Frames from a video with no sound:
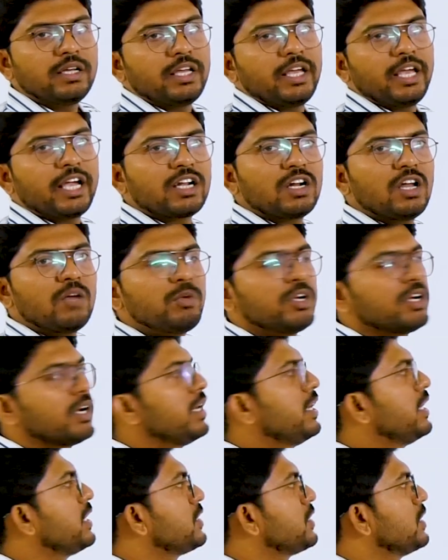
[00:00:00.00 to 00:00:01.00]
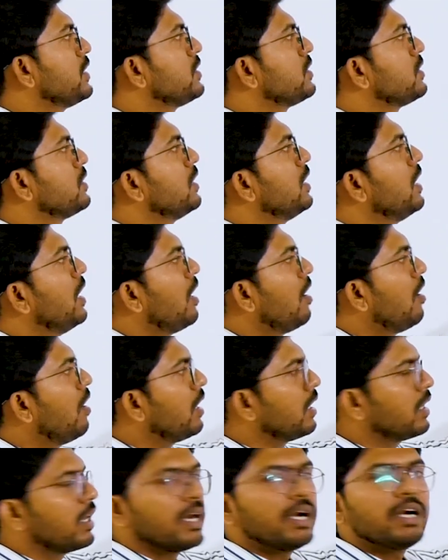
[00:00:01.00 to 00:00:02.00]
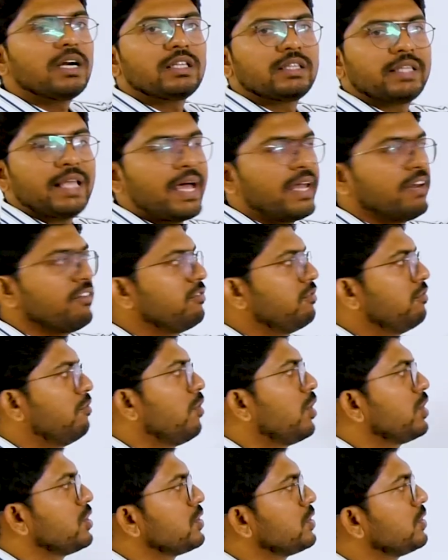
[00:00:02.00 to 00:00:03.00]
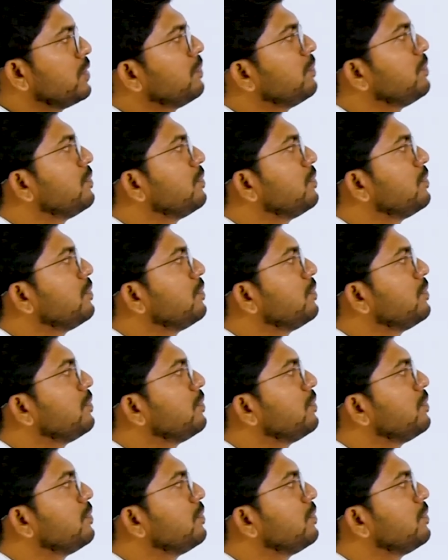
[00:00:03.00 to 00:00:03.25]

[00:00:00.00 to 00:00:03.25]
economic conditions or current tariff wars.